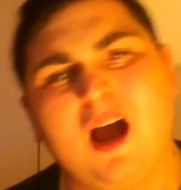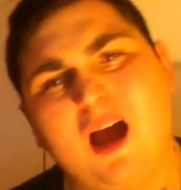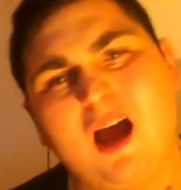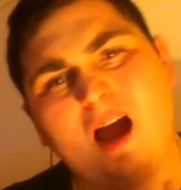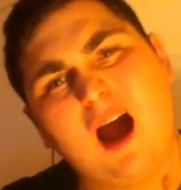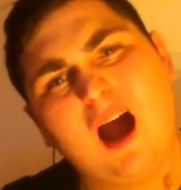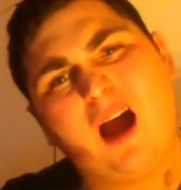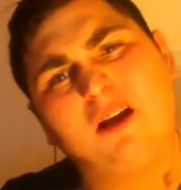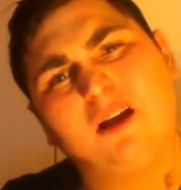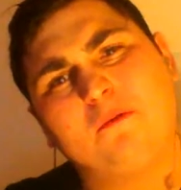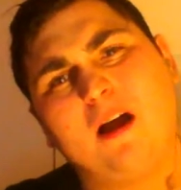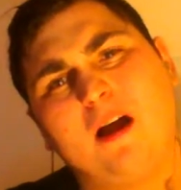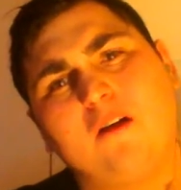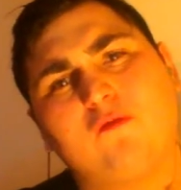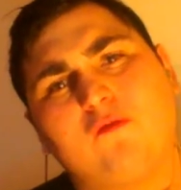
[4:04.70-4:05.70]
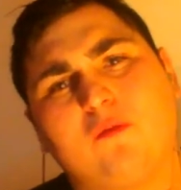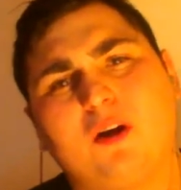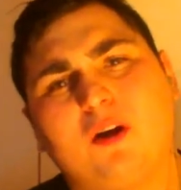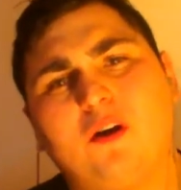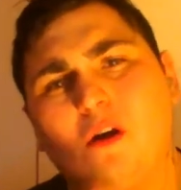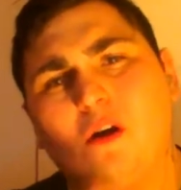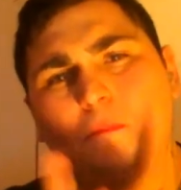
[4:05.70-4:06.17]
Anyway,
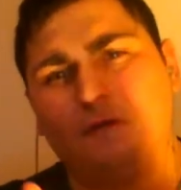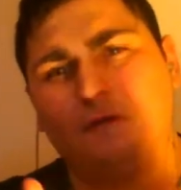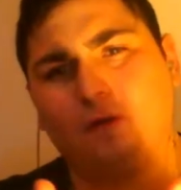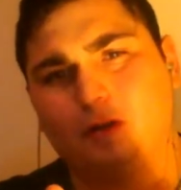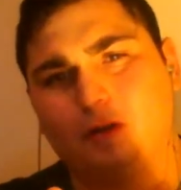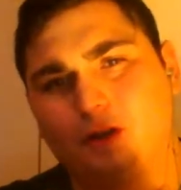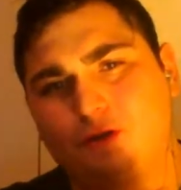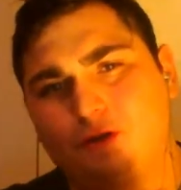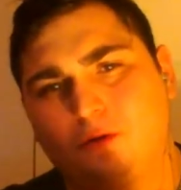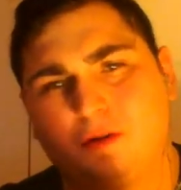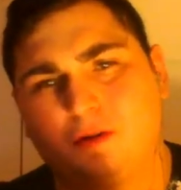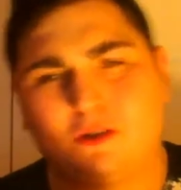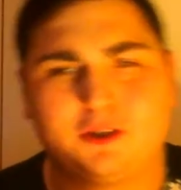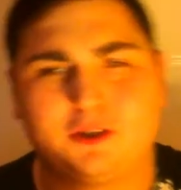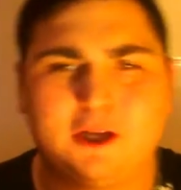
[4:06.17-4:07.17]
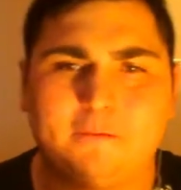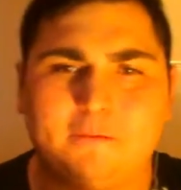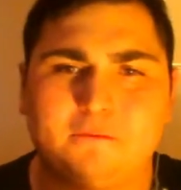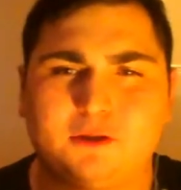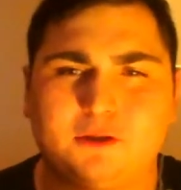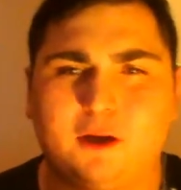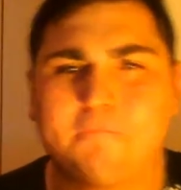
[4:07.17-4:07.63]
everyone, I hope you've all enjoyed this
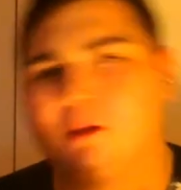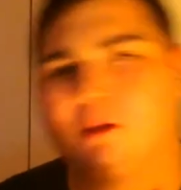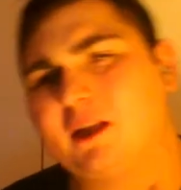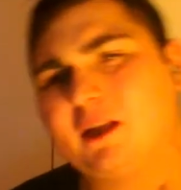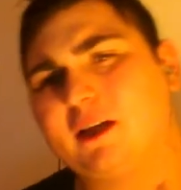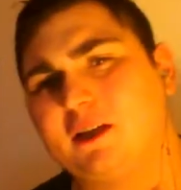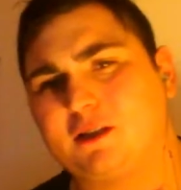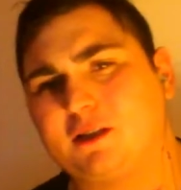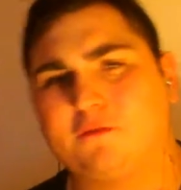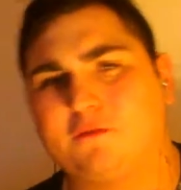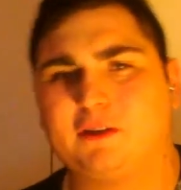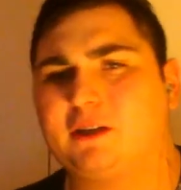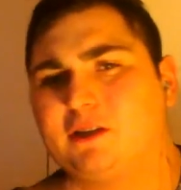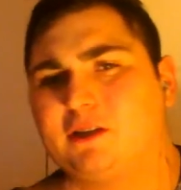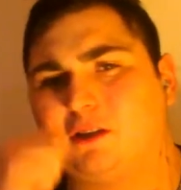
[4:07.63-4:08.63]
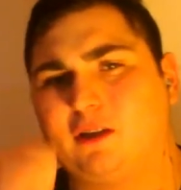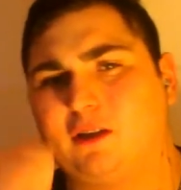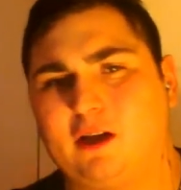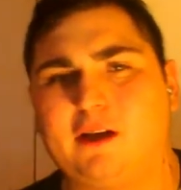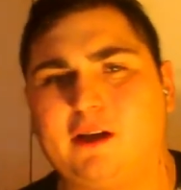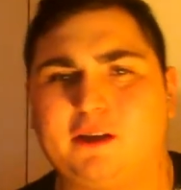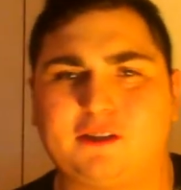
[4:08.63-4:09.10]
episode. Please don't forget to
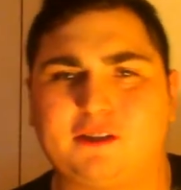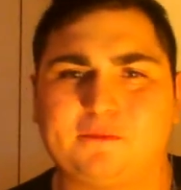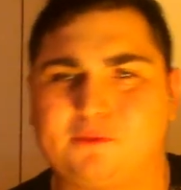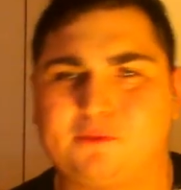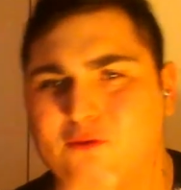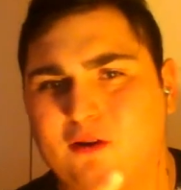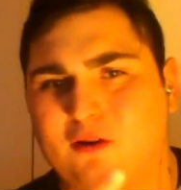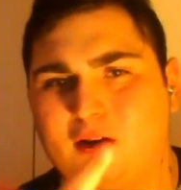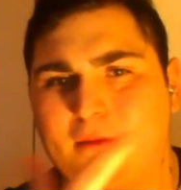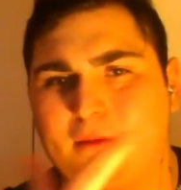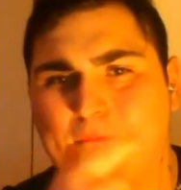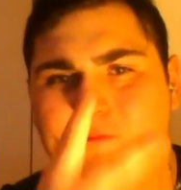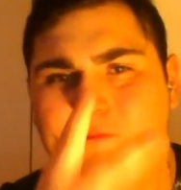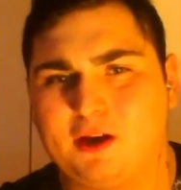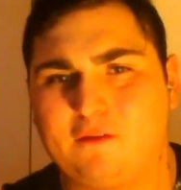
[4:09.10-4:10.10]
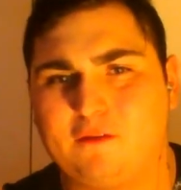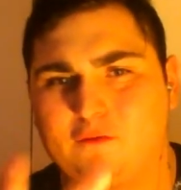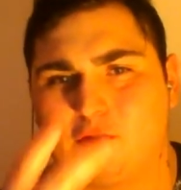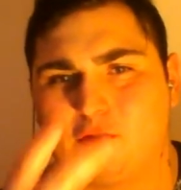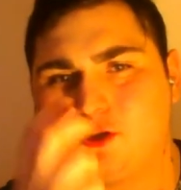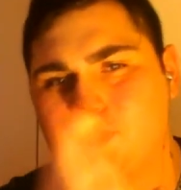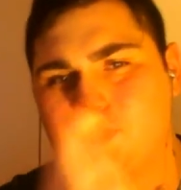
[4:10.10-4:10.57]
like, subscribe,
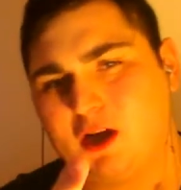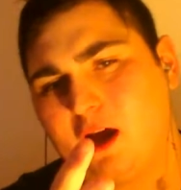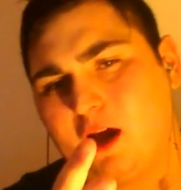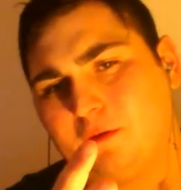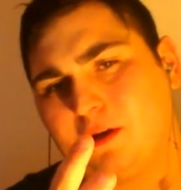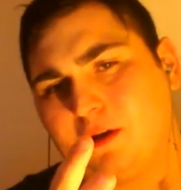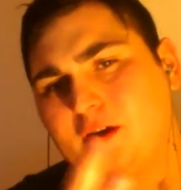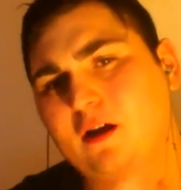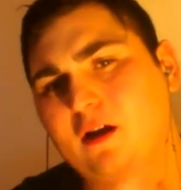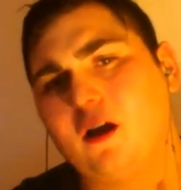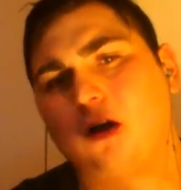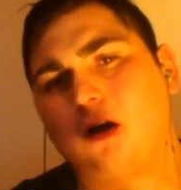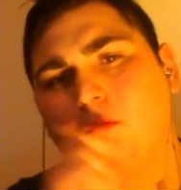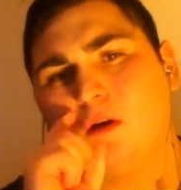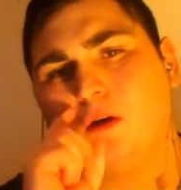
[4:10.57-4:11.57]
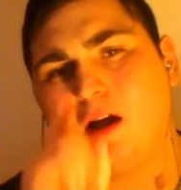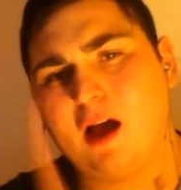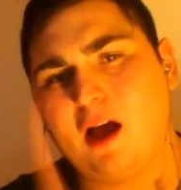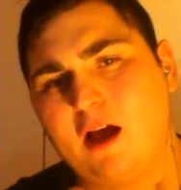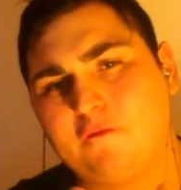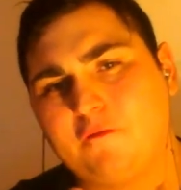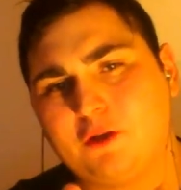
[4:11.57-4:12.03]
favourite, share it,
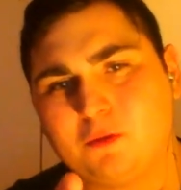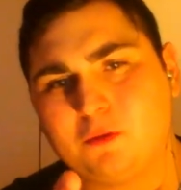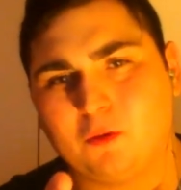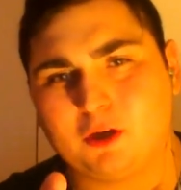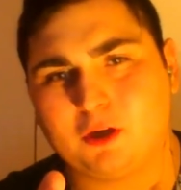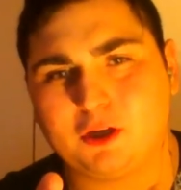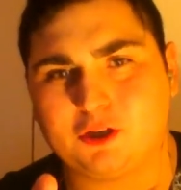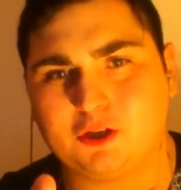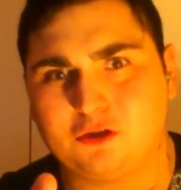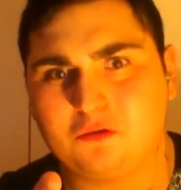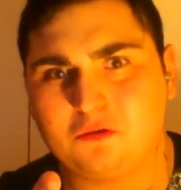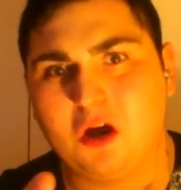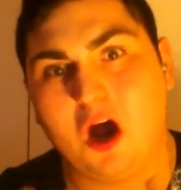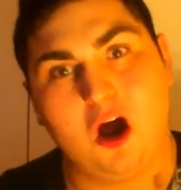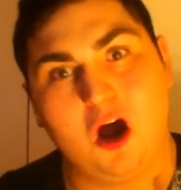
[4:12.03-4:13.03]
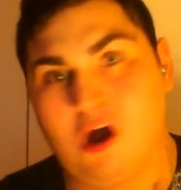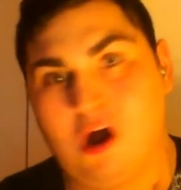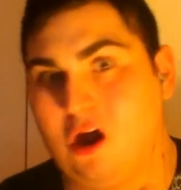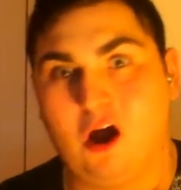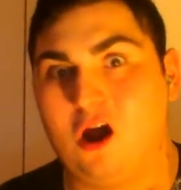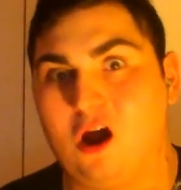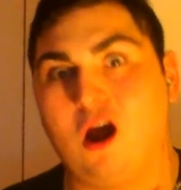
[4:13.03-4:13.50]
whatever you want to do.
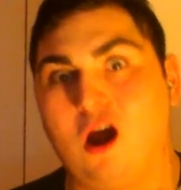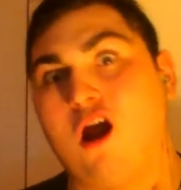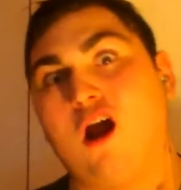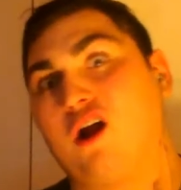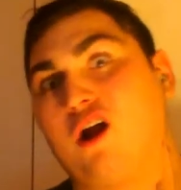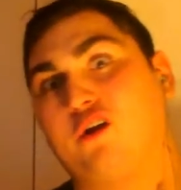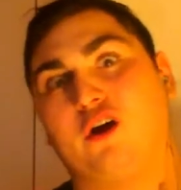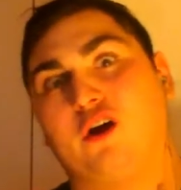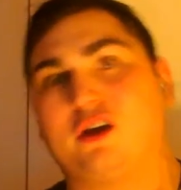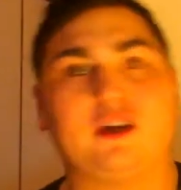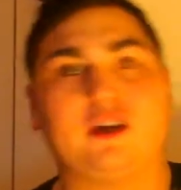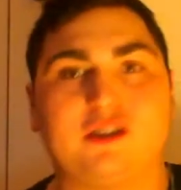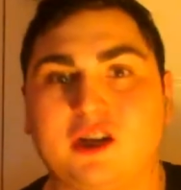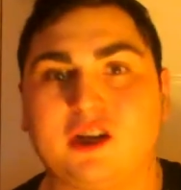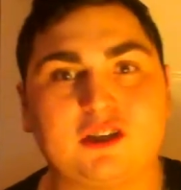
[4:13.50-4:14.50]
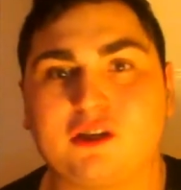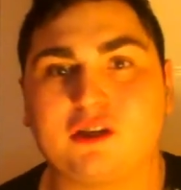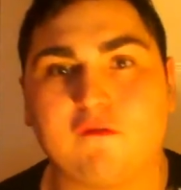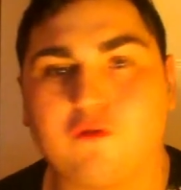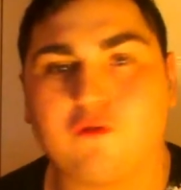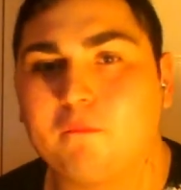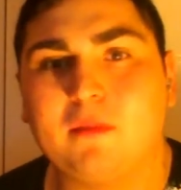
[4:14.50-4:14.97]
And I guess that's
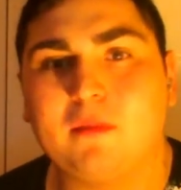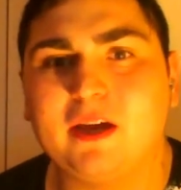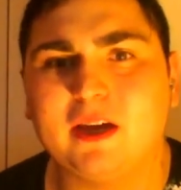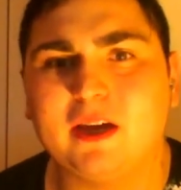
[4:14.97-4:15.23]
it from me.